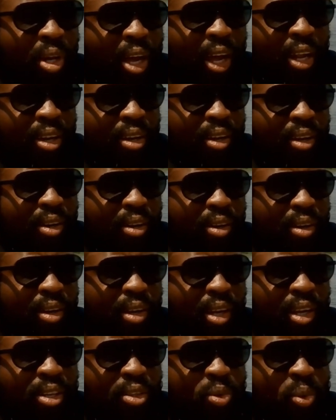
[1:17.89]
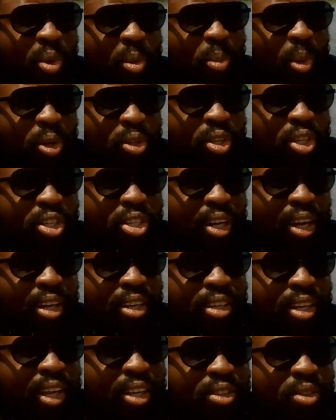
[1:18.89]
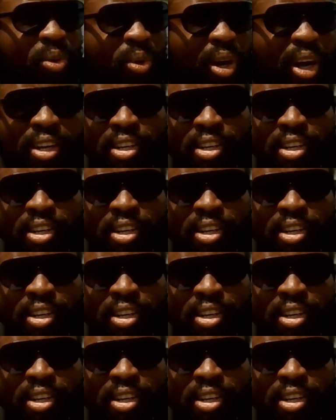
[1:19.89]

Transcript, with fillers: not into the position yet to